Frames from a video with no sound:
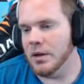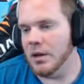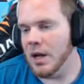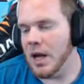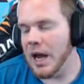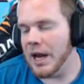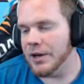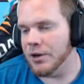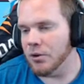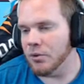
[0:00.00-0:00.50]

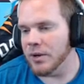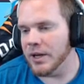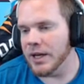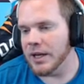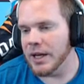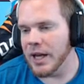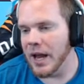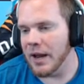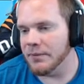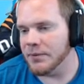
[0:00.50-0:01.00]
I knew we
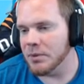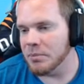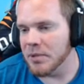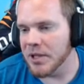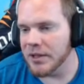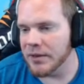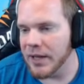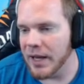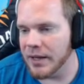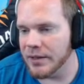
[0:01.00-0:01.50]
didn't have to
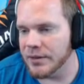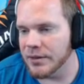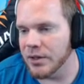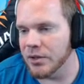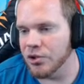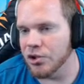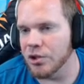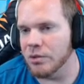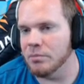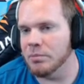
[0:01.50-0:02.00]
beat that
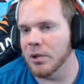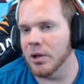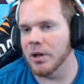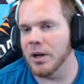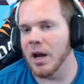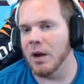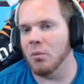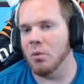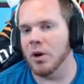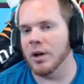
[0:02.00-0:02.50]
dungeon, but
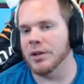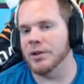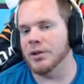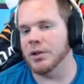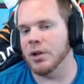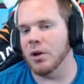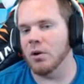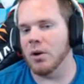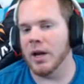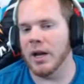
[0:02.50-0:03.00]
I wanted to
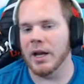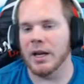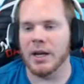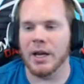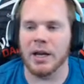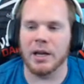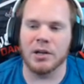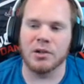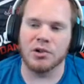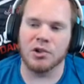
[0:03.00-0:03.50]
go ahead
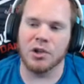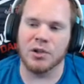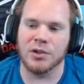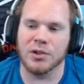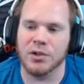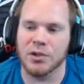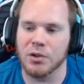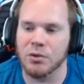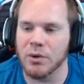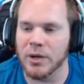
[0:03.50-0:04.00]
and just
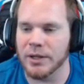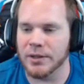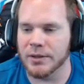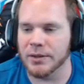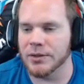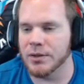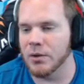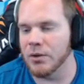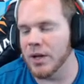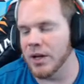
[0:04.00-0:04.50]
do it
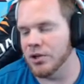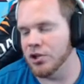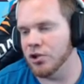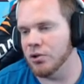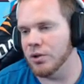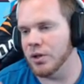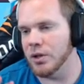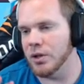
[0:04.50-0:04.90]
so that you